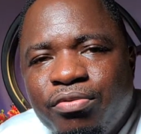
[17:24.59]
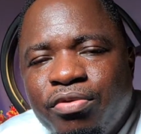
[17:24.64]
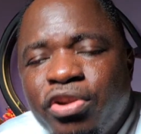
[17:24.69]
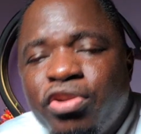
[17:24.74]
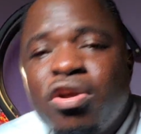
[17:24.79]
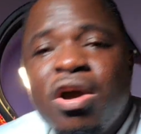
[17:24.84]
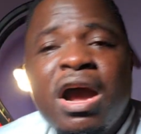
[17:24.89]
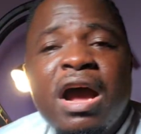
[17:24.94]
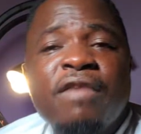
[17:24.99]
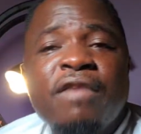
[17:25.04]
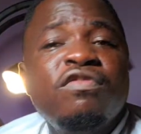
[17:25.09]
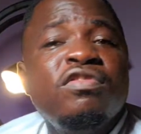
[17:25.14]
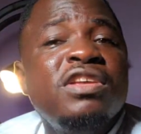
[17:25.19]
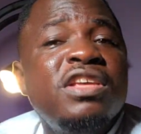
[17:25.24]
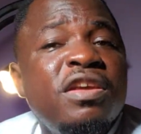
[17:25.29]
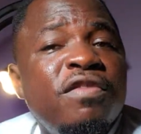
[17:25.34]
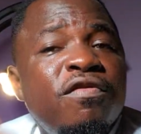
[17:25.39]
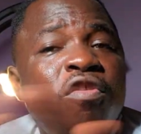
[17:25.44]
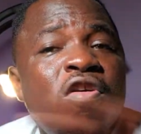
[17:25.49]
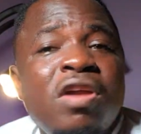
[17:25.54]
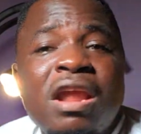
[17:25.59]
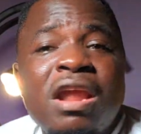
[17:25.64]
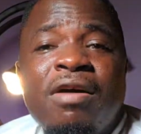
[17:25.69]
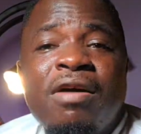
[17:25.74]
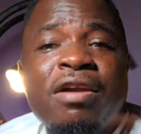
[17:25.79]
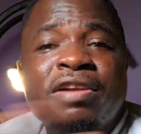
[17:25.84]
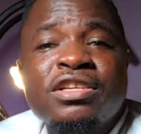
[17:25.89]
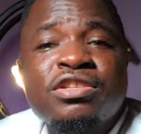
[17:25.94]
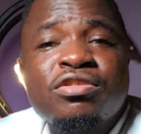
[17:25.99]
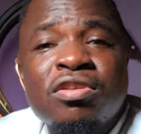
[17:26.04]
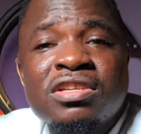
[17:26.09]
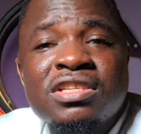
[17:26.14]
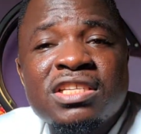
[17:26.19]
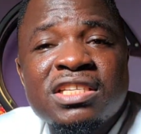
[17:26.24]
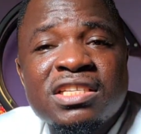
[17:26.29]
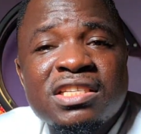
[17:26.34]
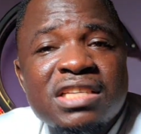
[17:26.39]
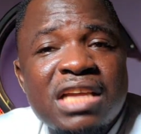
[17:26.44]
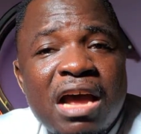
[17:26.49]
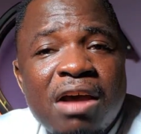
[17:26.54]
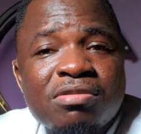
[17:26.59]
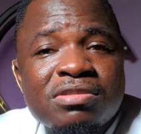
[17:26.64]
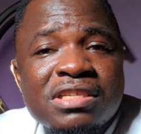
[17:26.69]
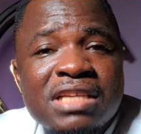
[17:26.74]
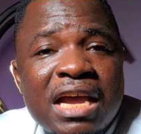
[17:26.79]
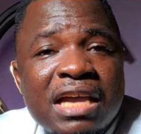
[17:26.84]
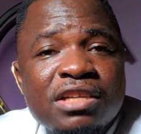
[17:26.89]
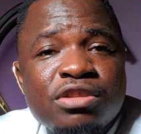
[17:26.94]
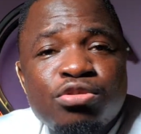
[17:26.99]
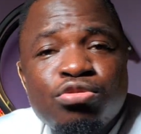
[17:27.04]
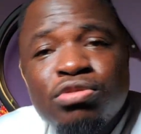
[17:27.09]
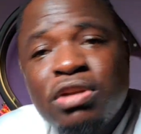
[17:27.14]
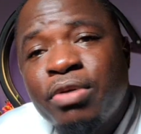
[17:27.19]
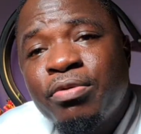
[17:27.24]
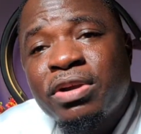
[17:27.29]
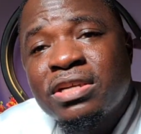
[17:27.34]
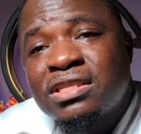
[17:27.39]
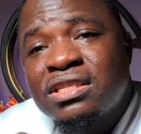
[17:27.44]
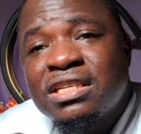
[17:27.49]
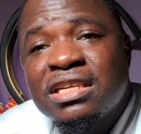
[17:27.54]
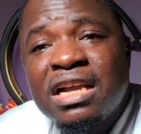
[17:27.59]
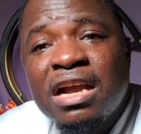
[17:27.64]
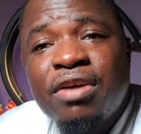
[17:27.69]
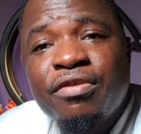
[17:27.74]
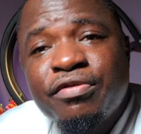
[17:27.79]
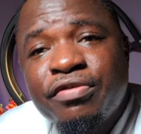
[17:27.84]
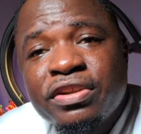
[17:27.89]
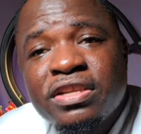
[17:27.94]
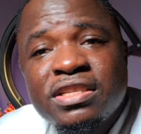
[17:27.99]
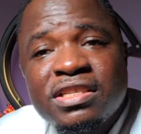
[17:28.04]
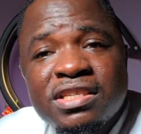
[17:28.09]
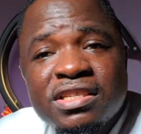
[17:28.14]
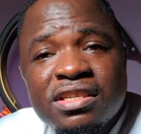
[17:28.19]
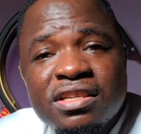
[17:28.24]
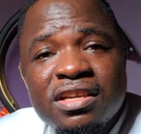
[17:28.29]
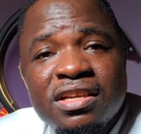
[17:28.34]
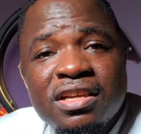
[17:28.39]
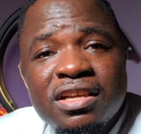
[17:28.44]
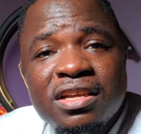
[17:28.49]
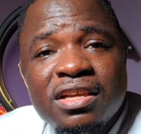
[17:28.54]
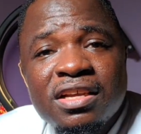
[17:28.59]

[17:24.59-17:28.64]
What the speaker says: We don't have to give all our resources outside to the Western countries.